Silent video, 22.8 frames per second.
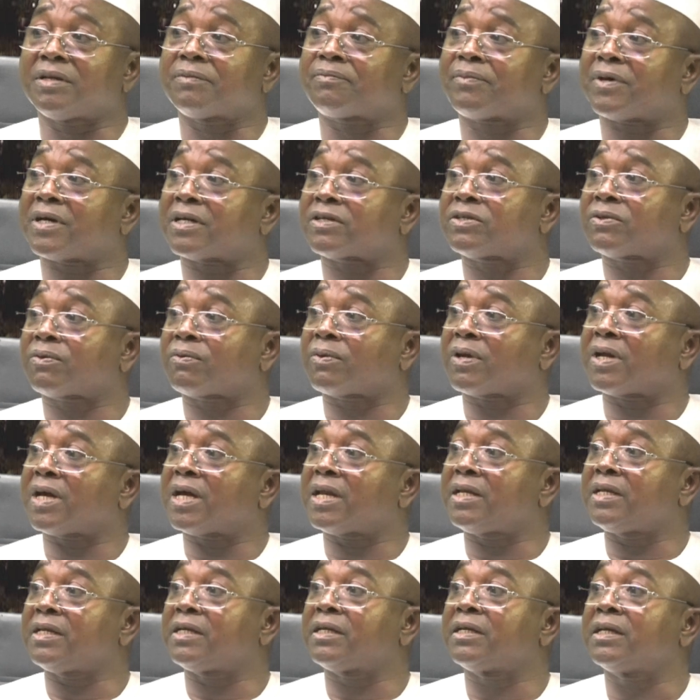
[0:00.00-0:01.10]

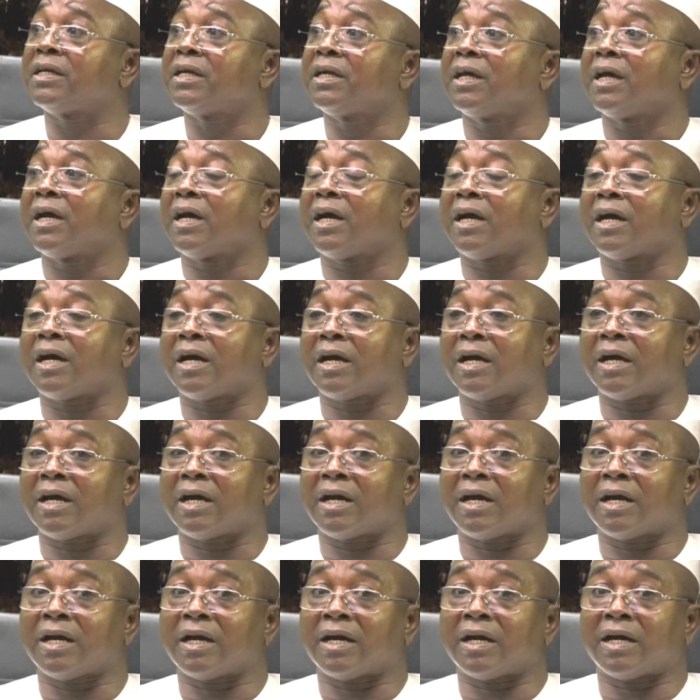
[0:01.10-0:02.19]
particularly,
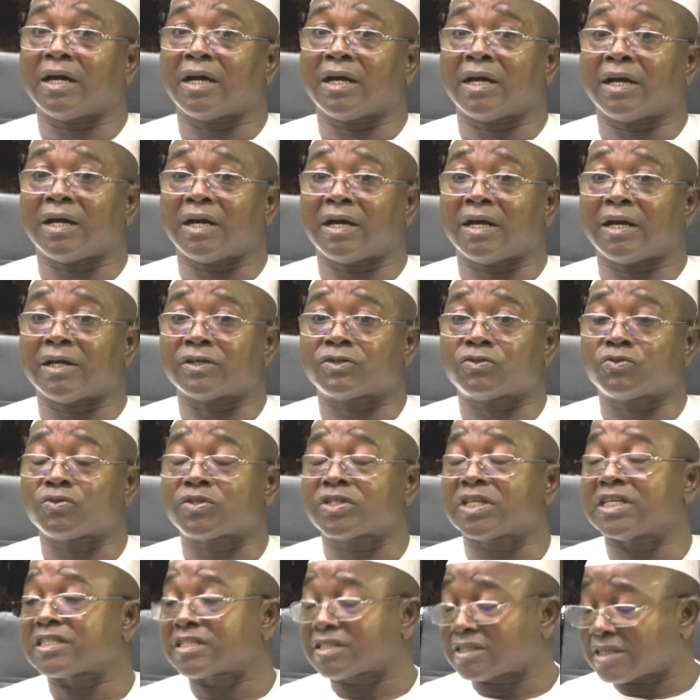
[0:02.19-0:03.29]
to
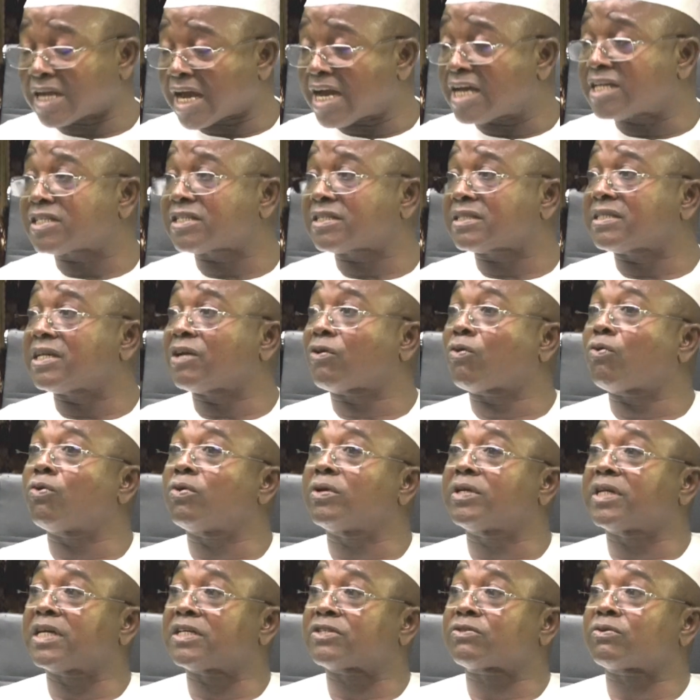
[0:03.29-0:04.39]
sensitize
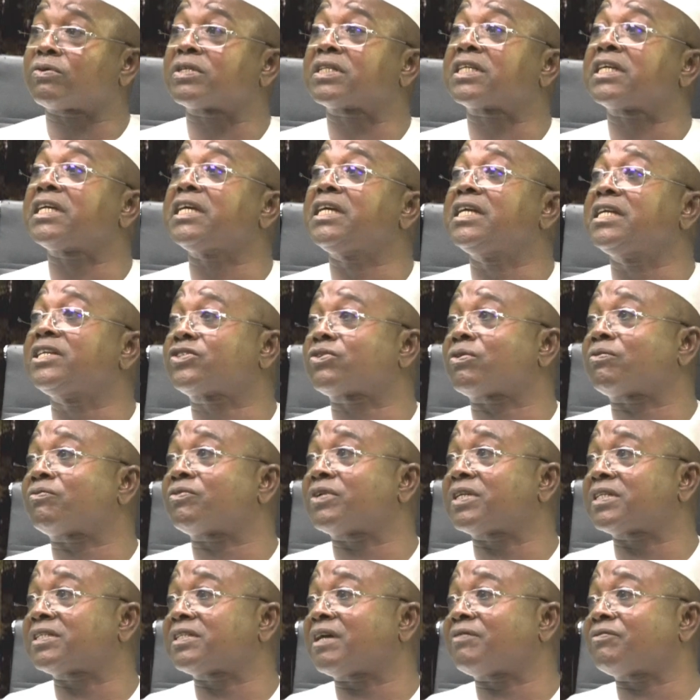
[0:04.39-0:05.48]
stakeholders on the ease of
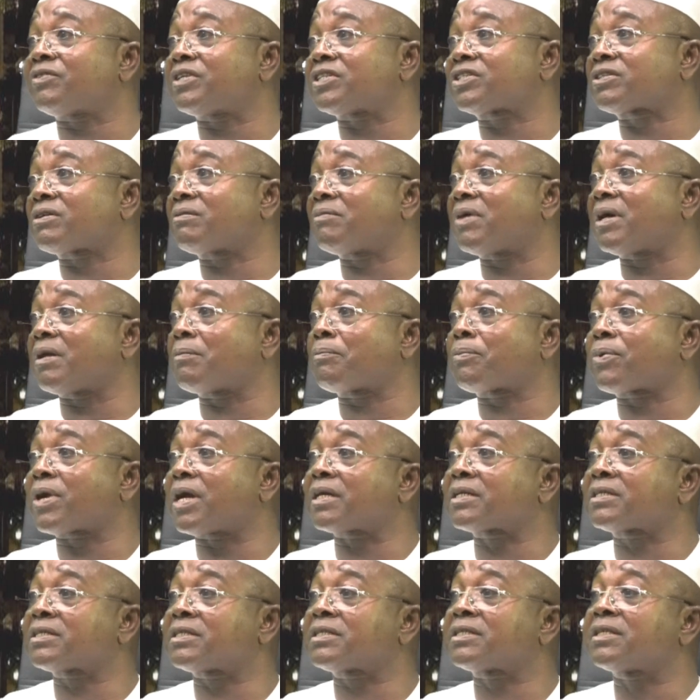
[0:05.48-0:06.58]
examination
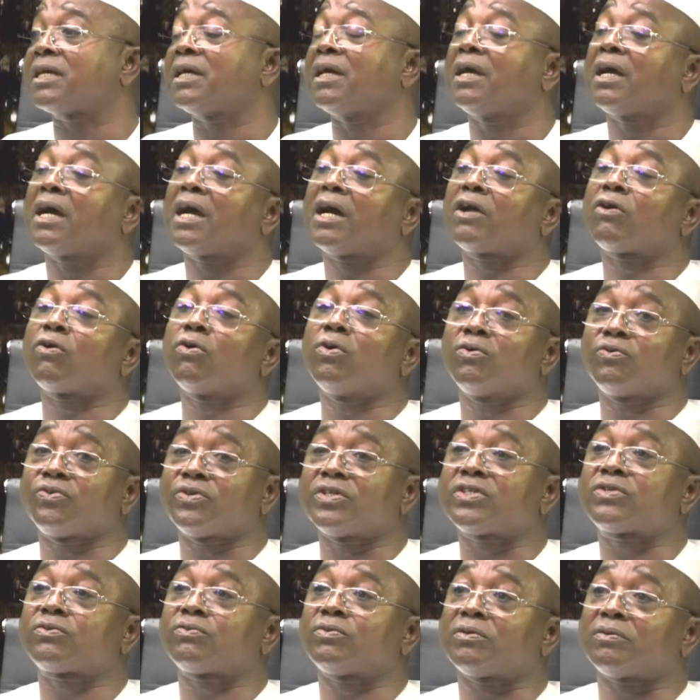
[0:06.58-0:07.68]
malpractice. And all
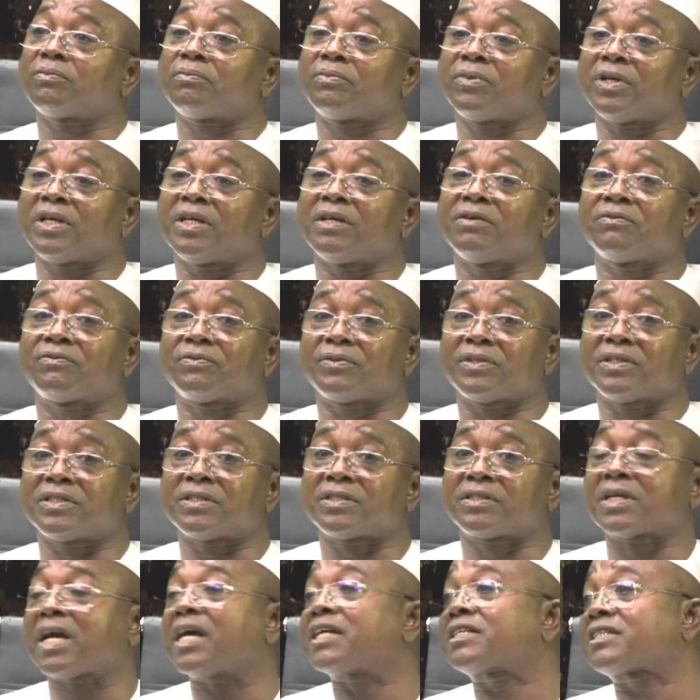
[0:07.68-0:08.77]
this, we believe,
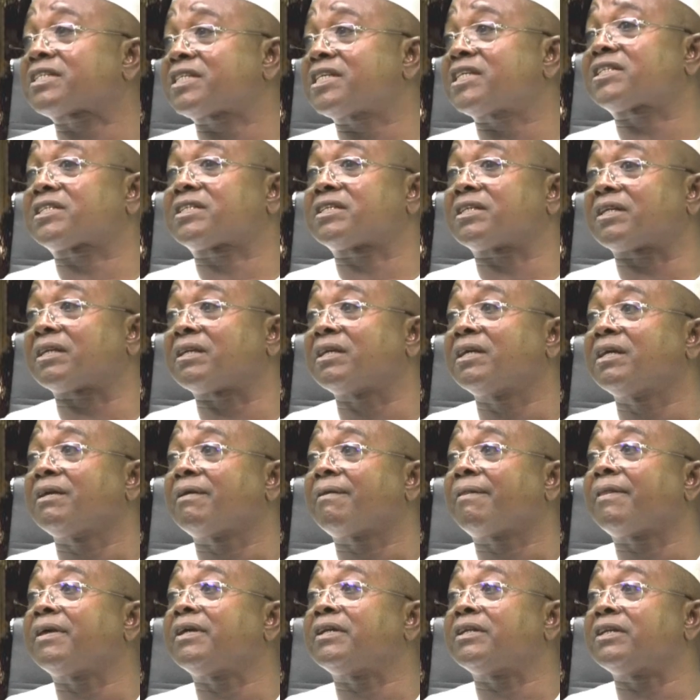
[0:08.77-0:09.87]
is assisting
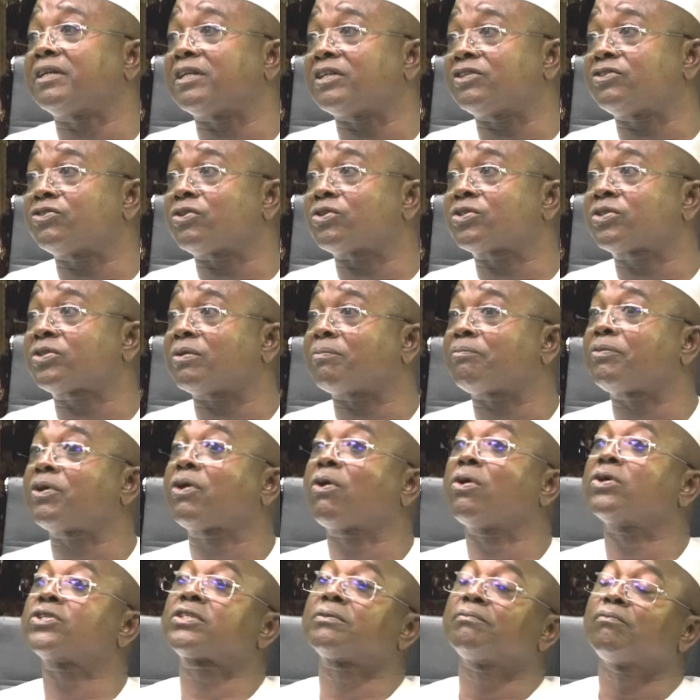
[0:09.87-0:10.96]
in the reduction,
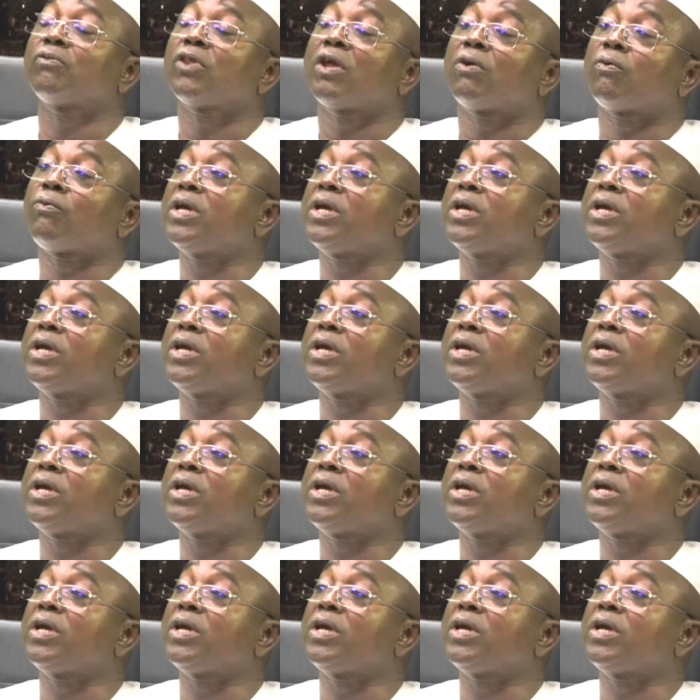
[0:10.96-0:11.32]
because we